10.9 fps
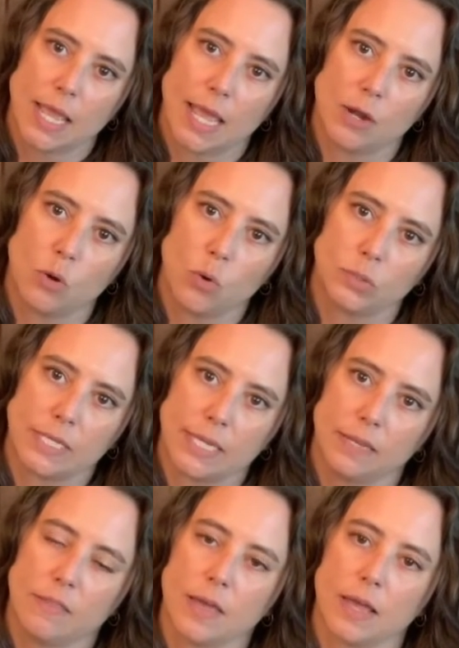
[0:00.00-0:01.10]
and
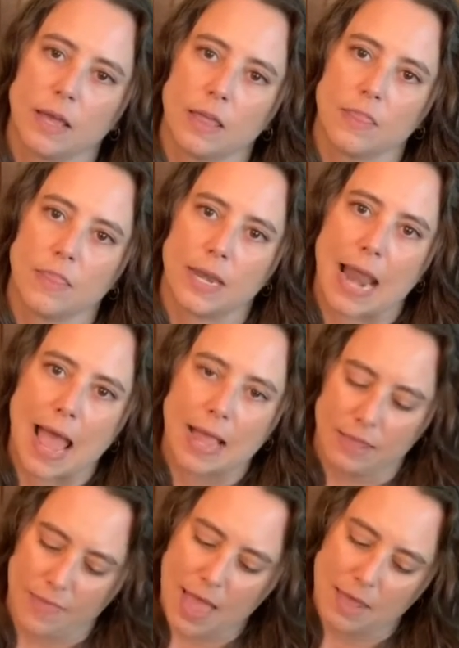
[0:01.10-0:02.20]
holding the
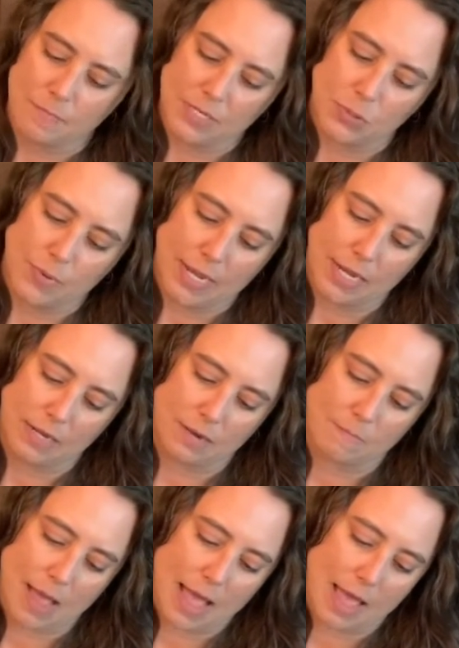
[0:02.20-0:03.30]
neck, the head between
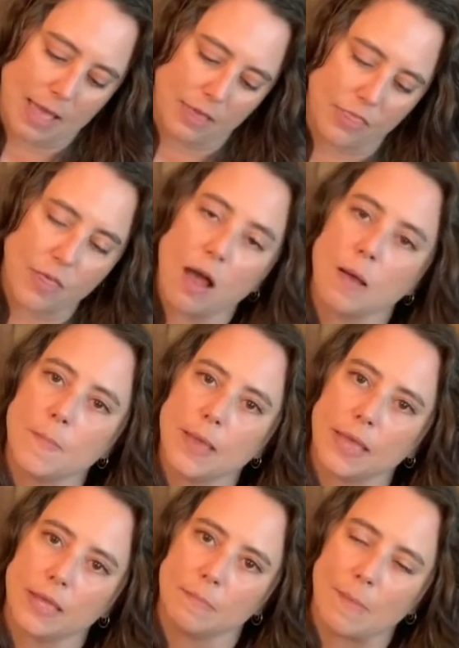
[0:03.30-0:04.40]
my thumb
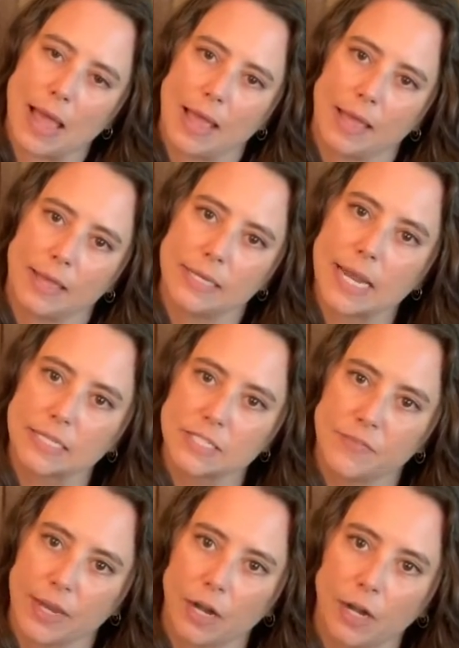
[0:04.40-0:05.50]
and my index
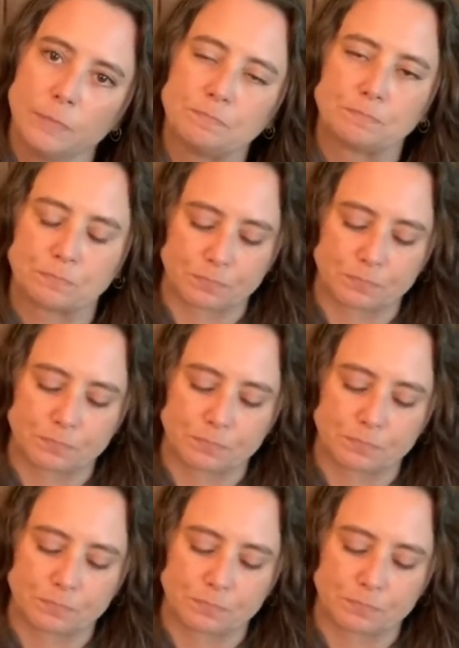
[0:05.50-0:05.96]
finger.